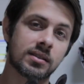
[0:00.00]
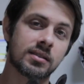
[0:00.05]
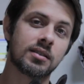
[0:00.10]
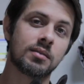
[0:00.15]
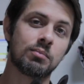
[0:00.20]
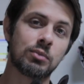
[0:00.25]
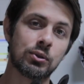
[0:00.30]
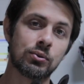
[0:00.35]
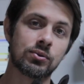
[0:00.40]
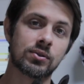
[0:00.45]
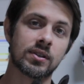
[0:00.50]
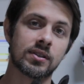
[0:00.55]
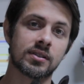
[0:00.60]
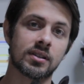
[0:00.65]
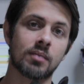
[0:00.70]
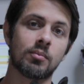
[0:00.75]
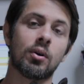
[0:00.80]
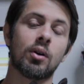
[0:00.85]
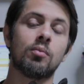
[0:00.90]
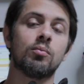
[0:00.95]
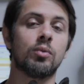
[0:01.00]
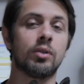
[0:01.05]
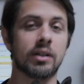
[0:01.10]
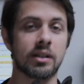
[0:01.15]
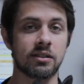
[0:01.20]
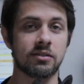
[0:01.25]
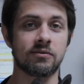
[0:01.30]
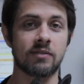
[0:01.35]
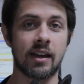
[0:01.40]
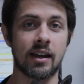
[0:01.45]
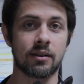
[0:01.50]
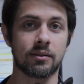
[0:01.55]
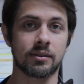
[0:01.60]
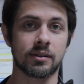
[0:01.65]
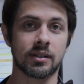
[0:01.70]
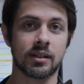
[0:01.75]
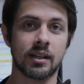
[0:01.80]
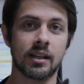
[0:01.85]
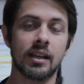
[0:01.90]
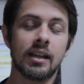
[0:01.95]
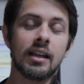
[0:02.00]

of the immune system on what it's found.